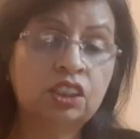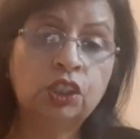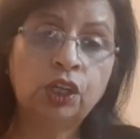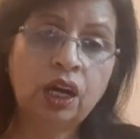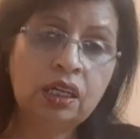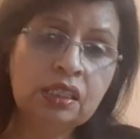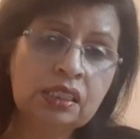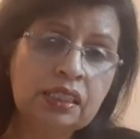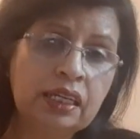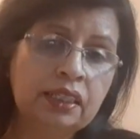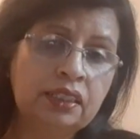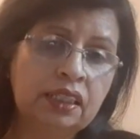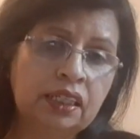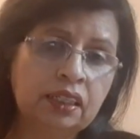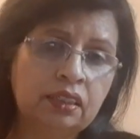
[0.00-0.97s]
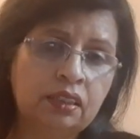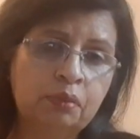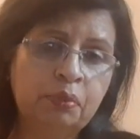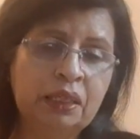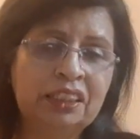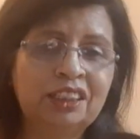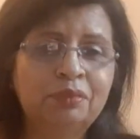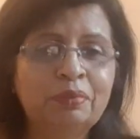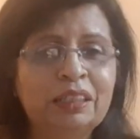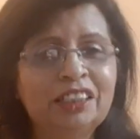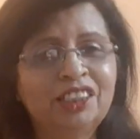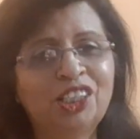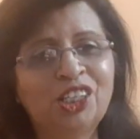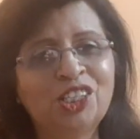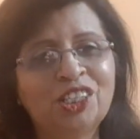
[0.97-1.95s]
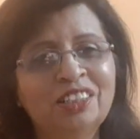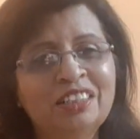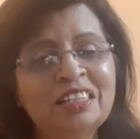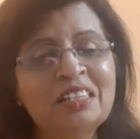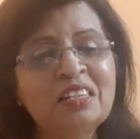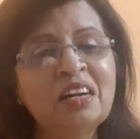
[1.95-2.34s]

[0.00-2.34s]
transcendental meditation,